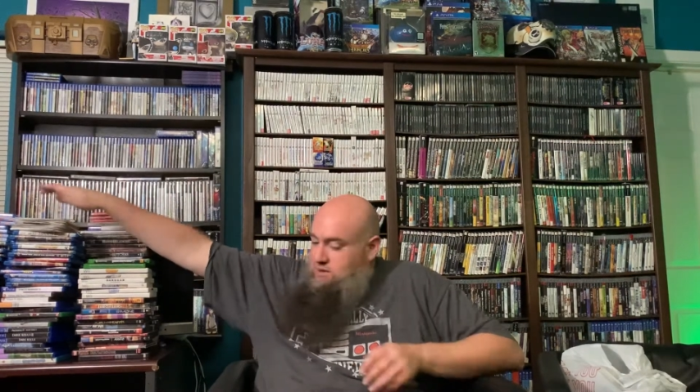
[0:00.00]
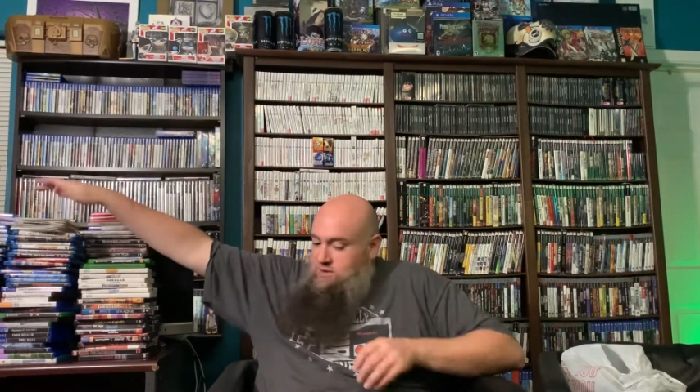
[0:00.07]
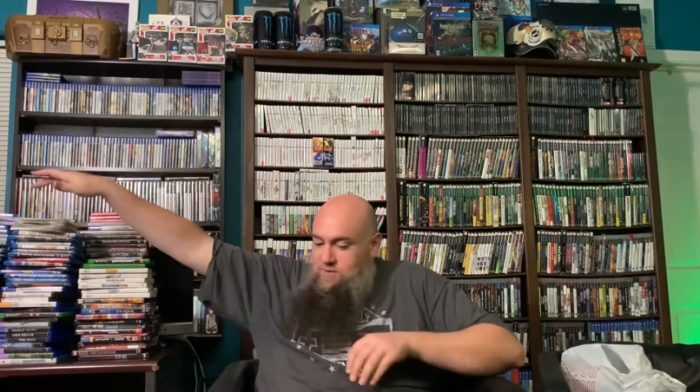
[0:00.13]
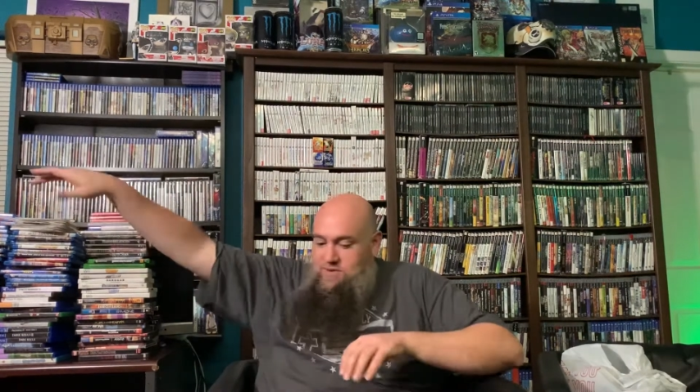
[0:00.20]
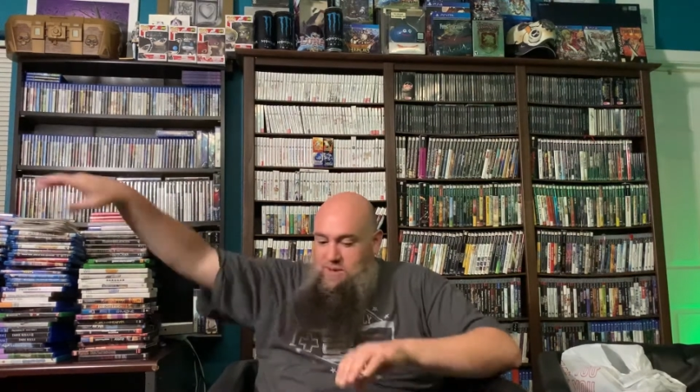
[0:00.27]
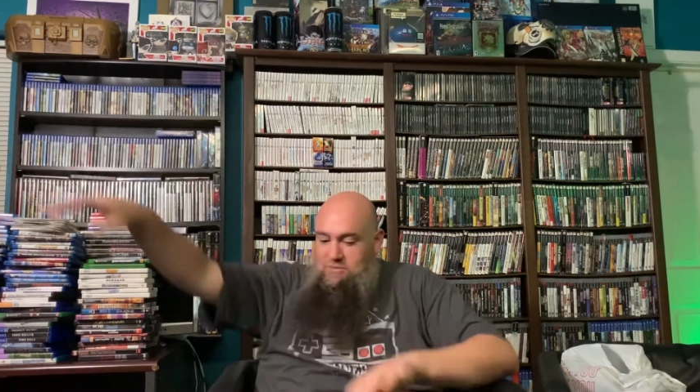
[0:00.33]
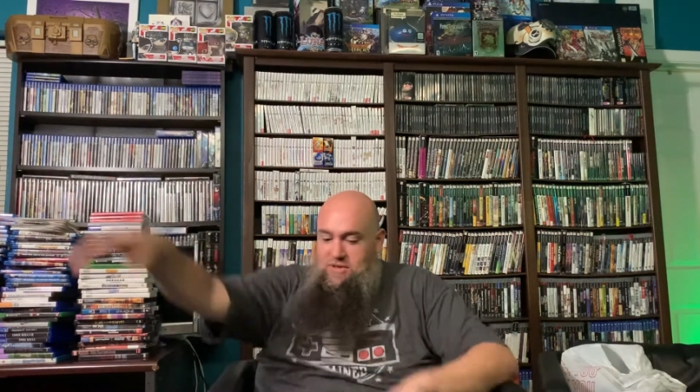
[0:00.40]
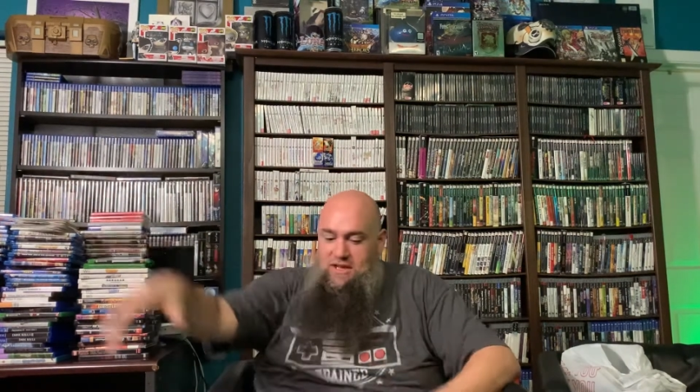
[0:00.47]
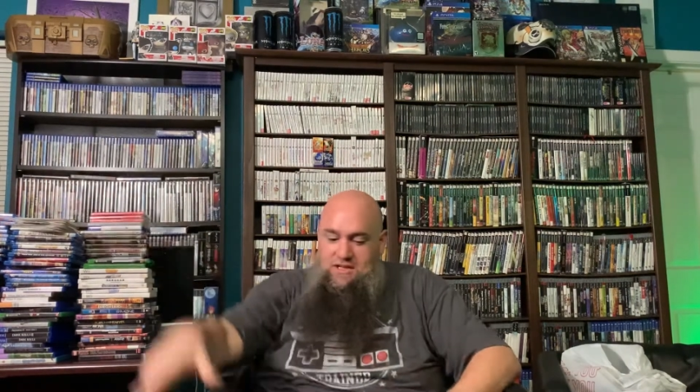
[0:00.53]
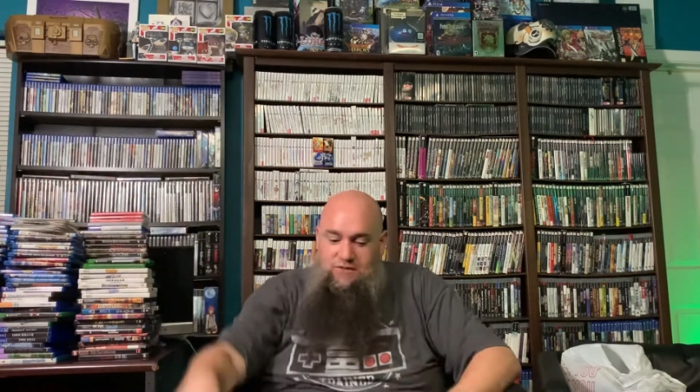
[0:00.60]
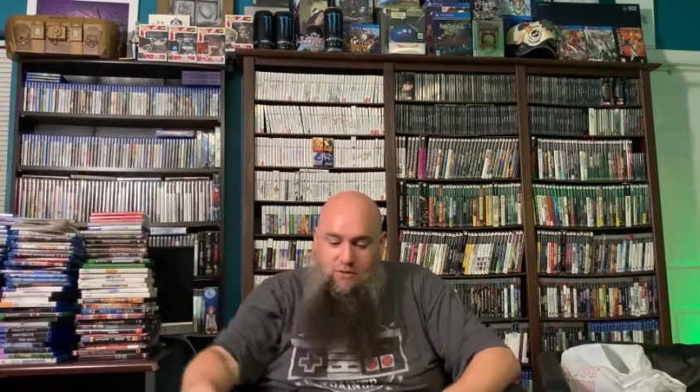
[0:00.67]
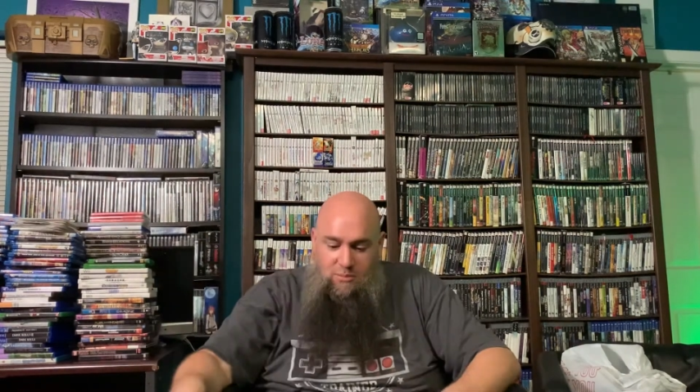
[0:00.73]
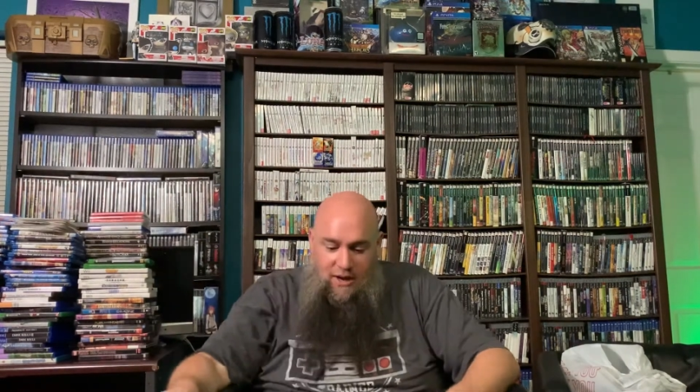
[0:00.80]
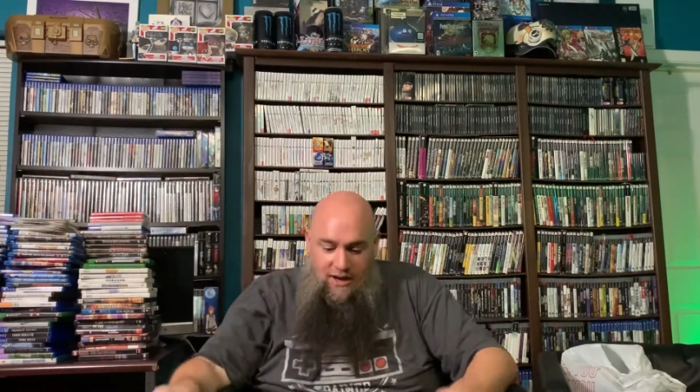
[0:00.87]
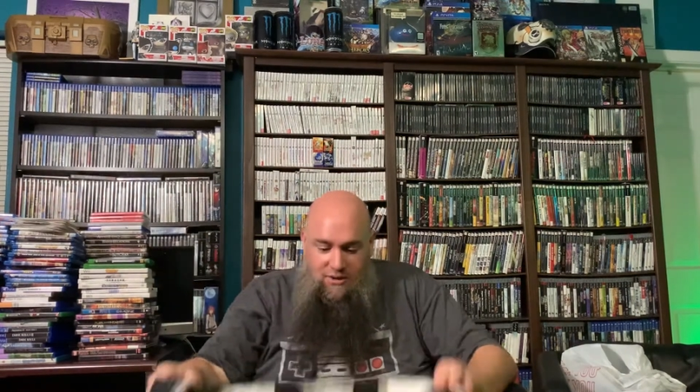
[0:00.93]
Some things for
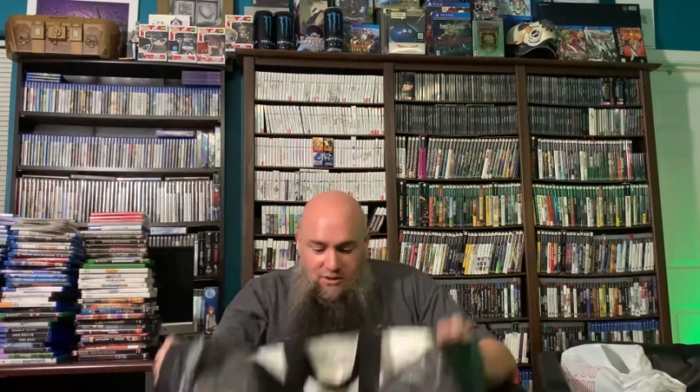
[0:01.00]
my own